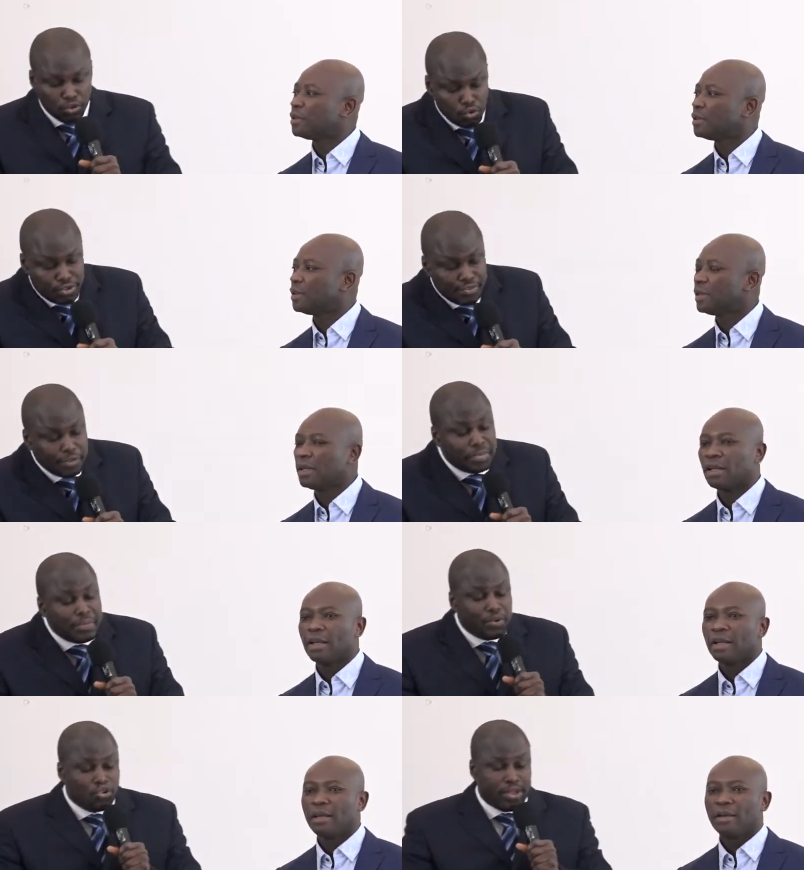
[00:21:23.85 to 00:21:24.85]
Speaker 1: durch diese
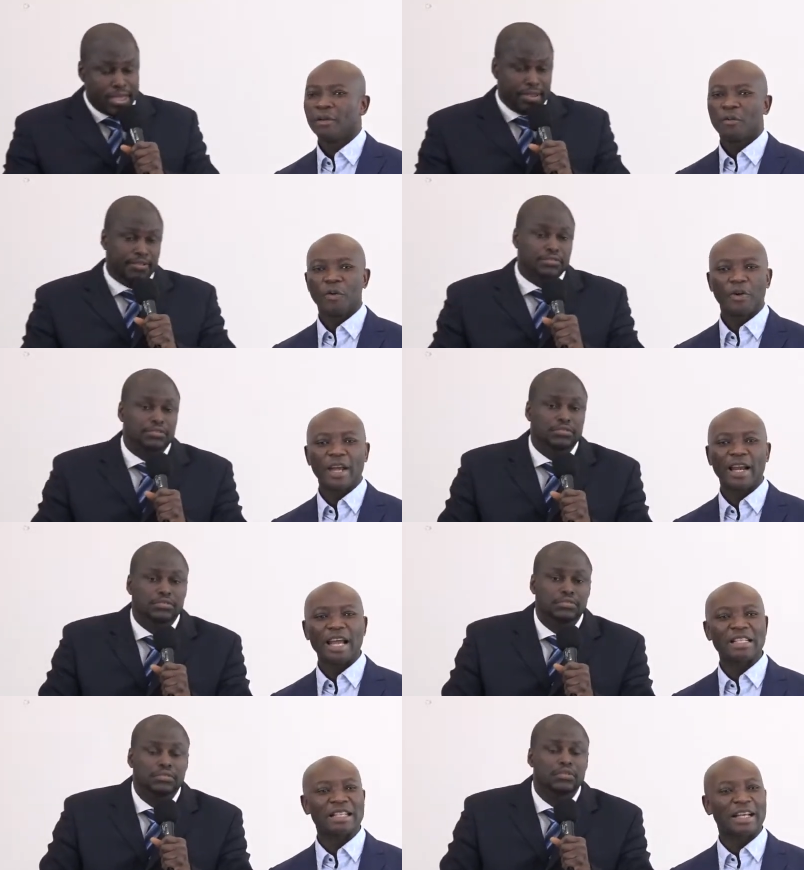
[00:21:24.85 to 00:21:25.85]
Bibelstellen
Speaker 2: we
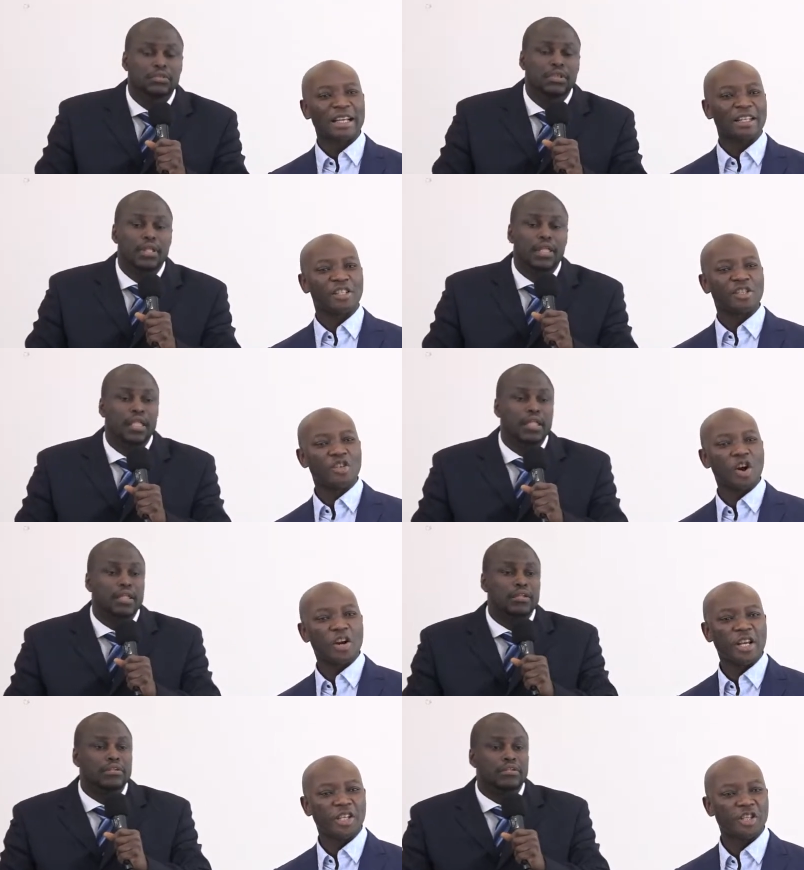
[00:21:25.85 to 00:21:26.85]
realize that it is
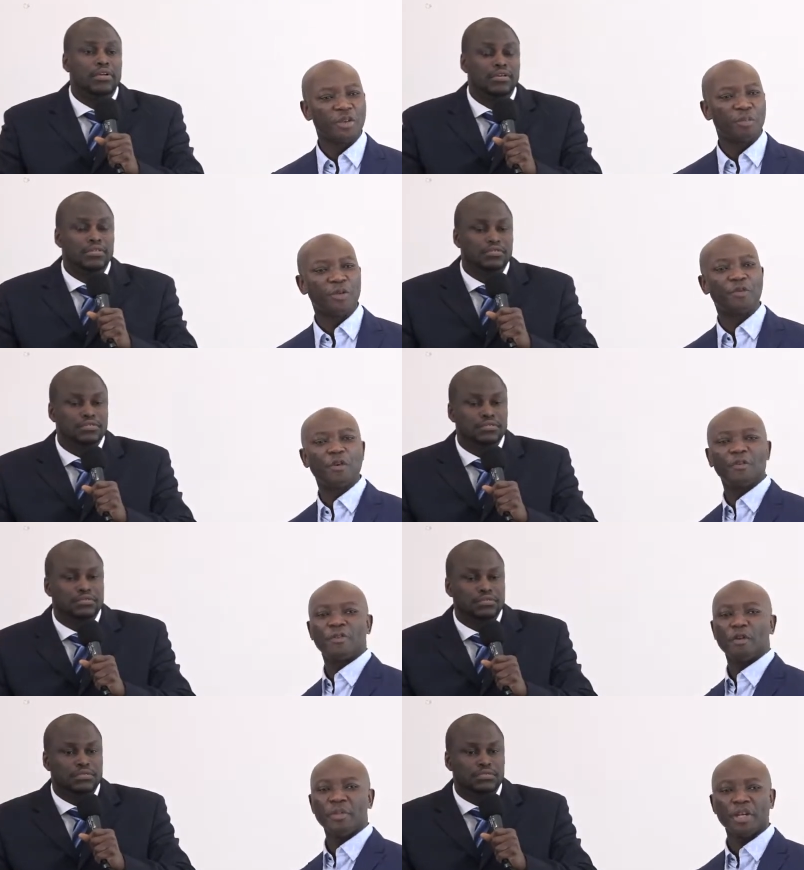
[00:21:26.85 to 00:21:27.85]
knowledge before
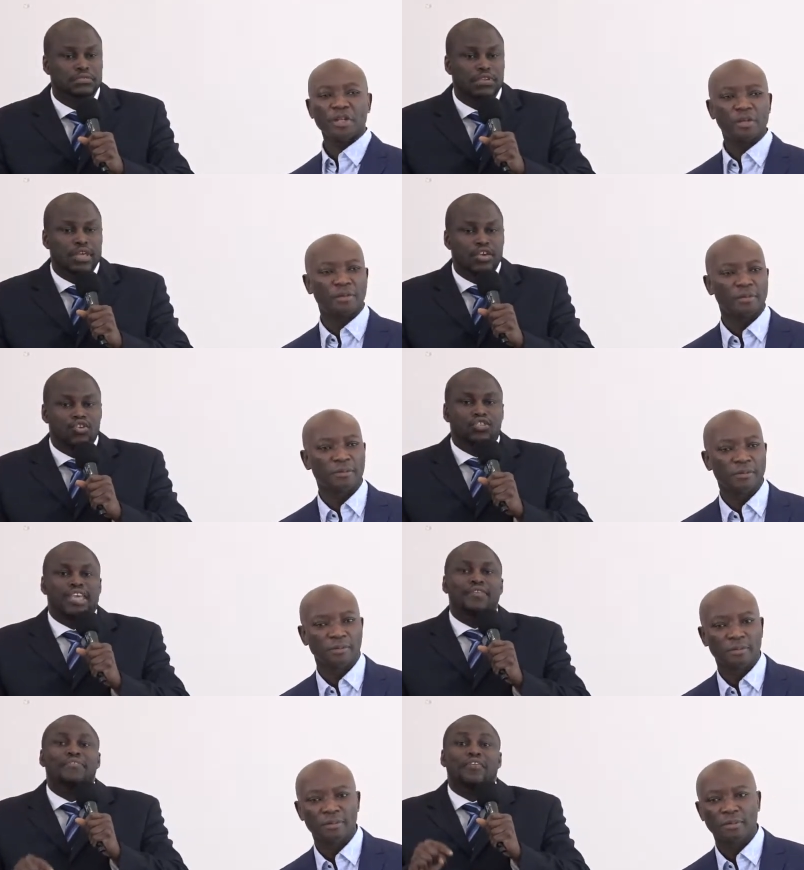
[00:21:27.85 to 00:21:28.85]
formation.
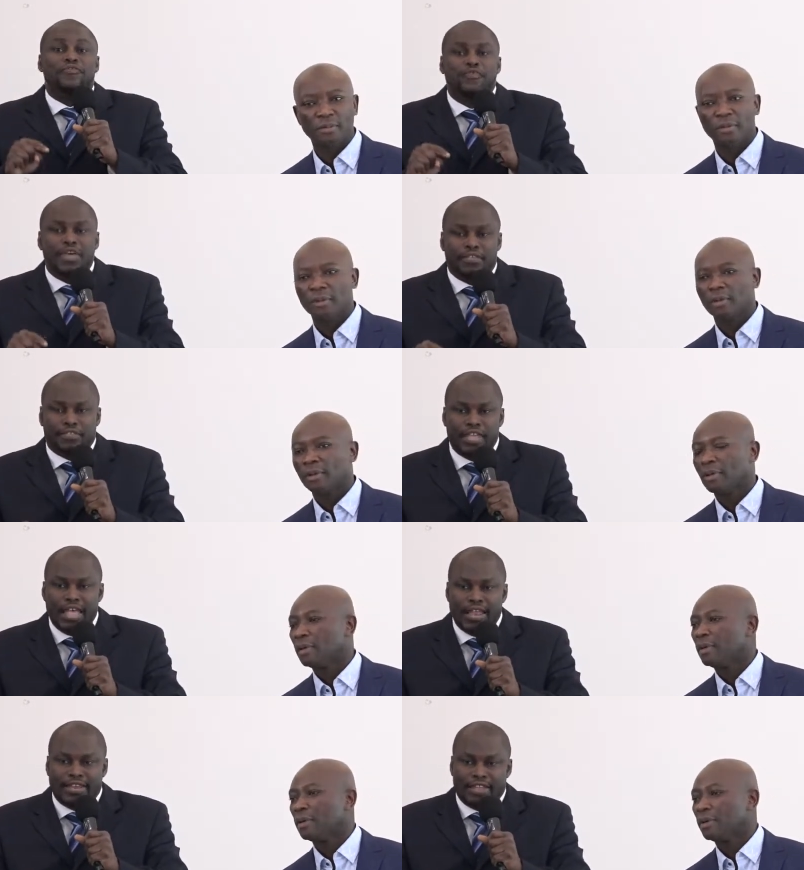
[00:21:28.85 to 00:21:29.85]
Speaker 1: Stellen wir fest,
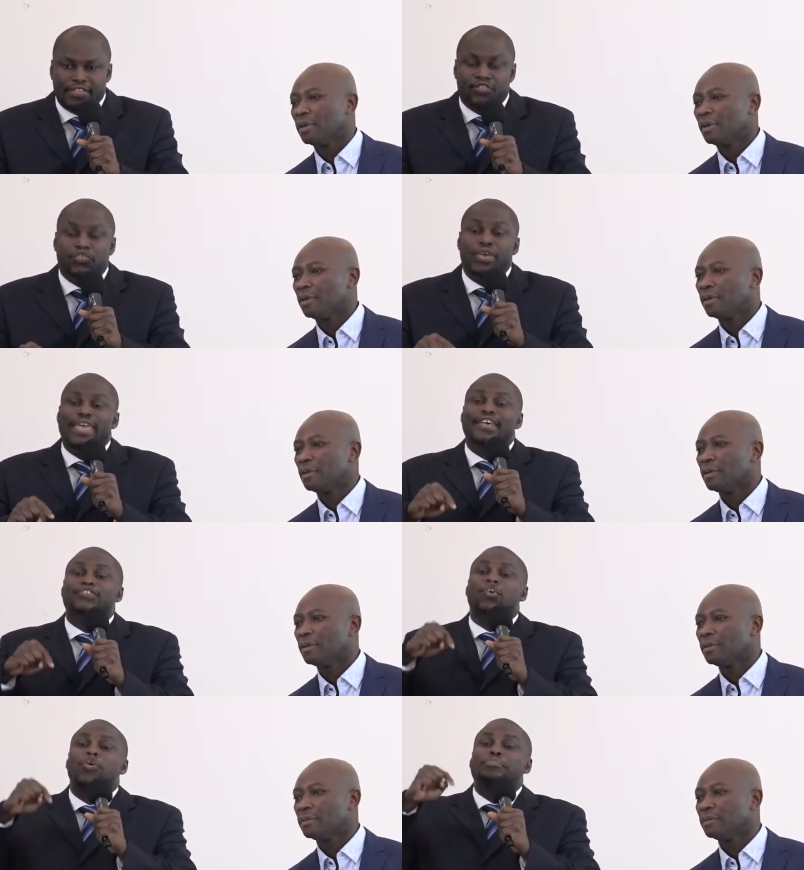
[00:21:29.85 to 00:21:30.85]
dass zuerst
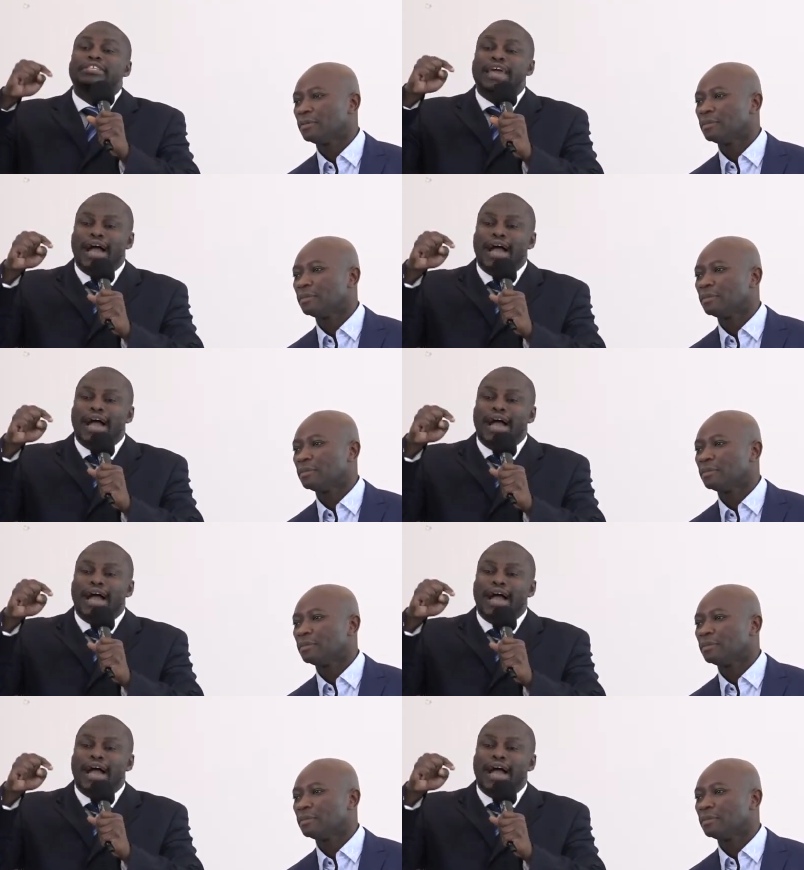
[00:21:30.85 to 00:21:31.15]
kommt die